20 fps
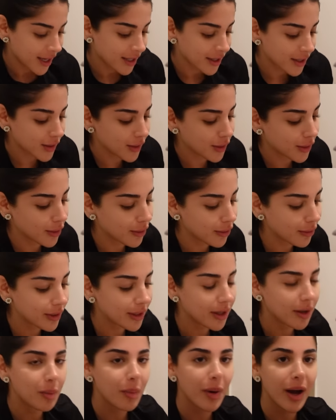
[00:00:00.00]
This cute
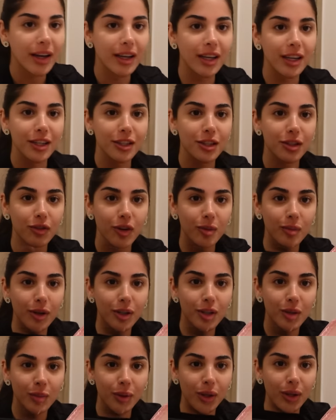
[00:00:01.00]
little package from
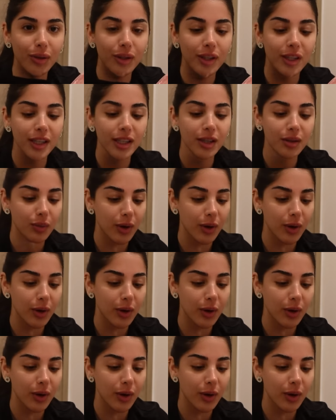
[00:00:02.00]
Huda Beauty,